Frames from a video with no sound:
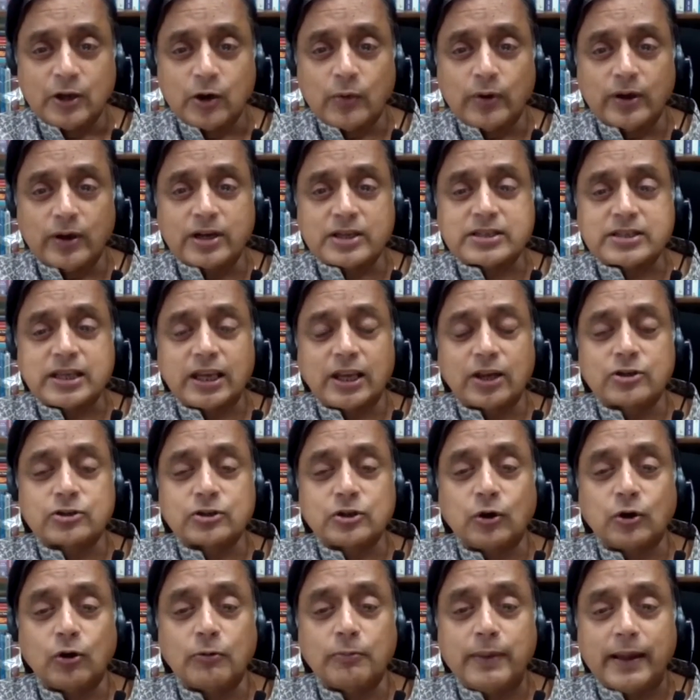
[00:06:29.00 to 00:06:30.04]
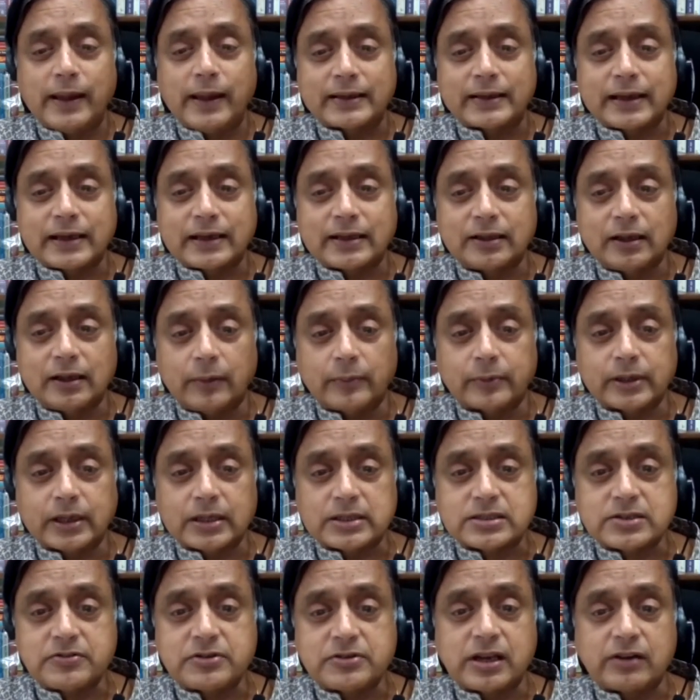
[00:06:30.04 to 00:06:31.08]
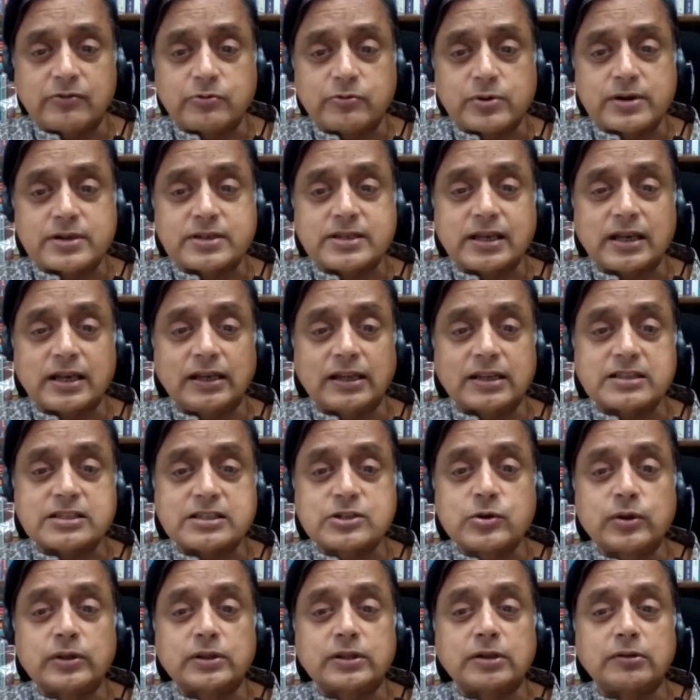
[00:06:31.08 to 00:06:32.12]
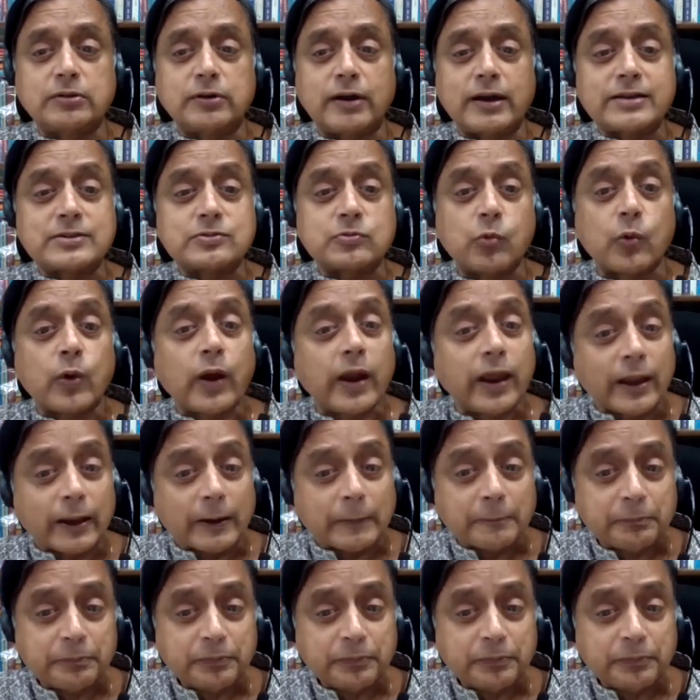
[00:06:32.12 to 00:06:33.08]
No one is saying should hold back economic activity. Everyone's saying let's do it the right way.